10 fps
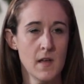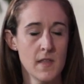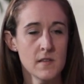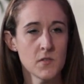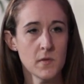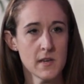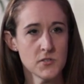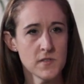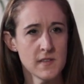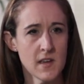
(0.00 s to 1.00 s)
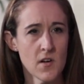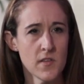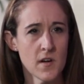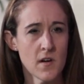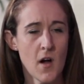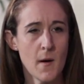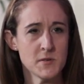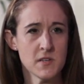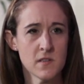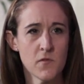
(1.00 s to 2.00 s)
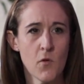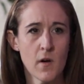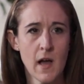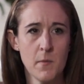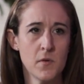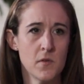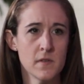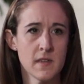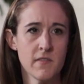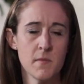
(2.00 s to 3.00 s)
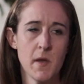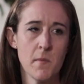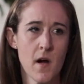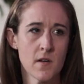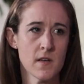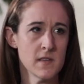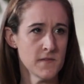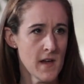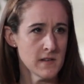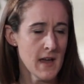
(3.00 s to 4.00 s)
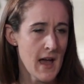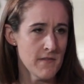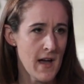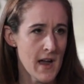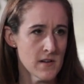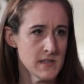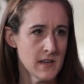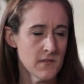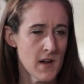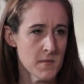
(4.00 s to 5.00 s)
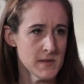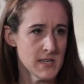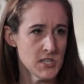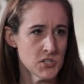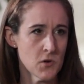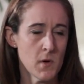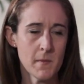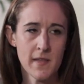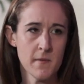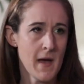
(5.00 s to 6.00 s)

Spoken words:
That's really interesting. Are there options for couples if the male partner is found to have higher DNA fragmentation, or what might the